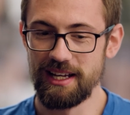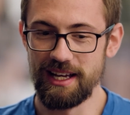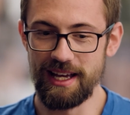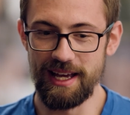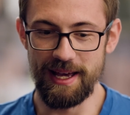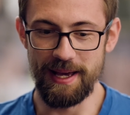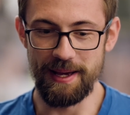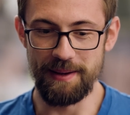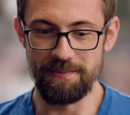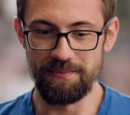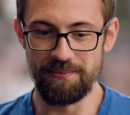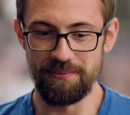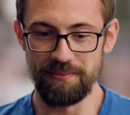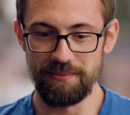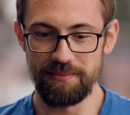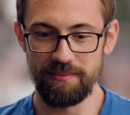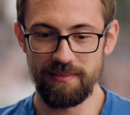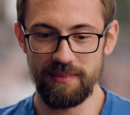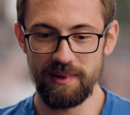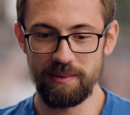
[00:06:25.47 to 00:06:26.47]

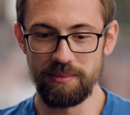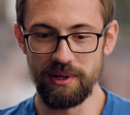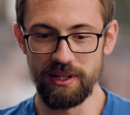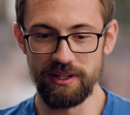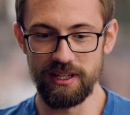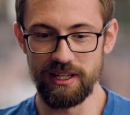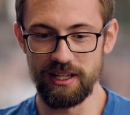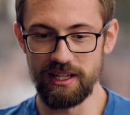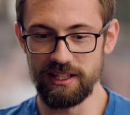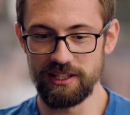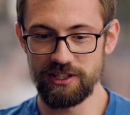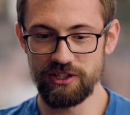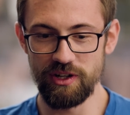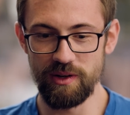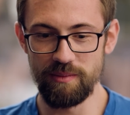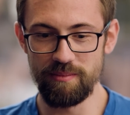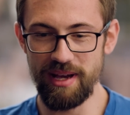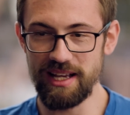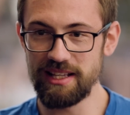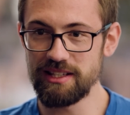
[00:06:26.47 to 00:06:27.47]
But the
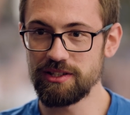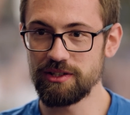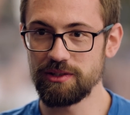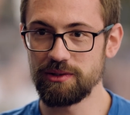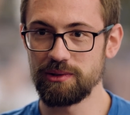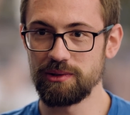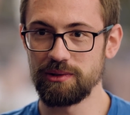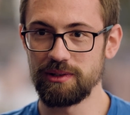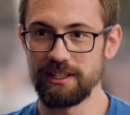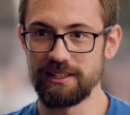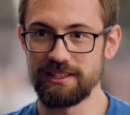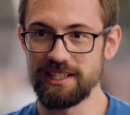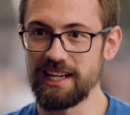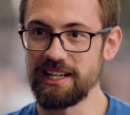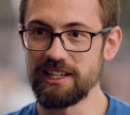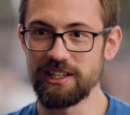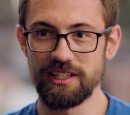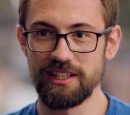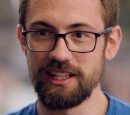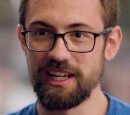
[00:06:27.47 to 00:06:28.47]
sort of mental and
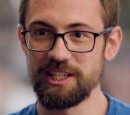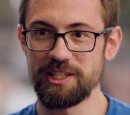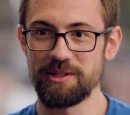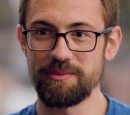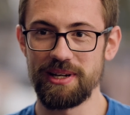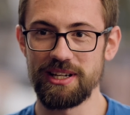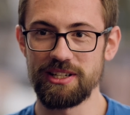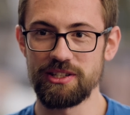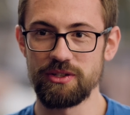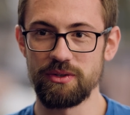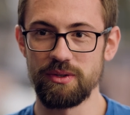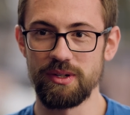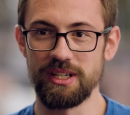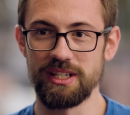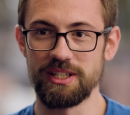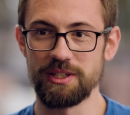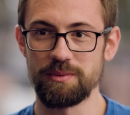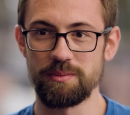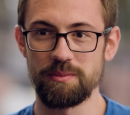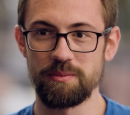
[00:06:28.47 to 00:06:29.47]
technical aspect to
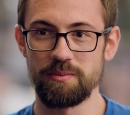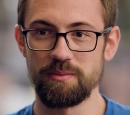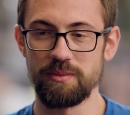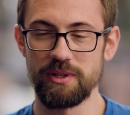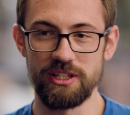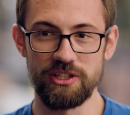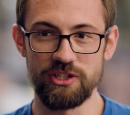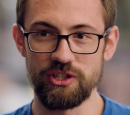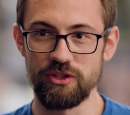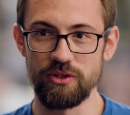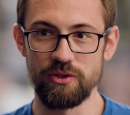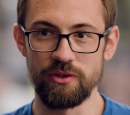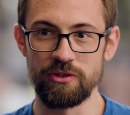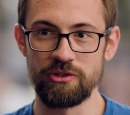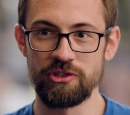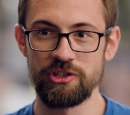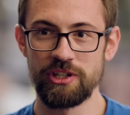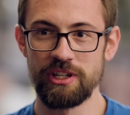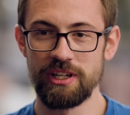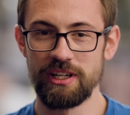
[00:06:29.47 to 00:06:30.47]
it is
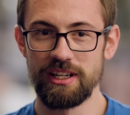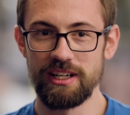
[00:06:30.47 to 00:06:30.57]
huge.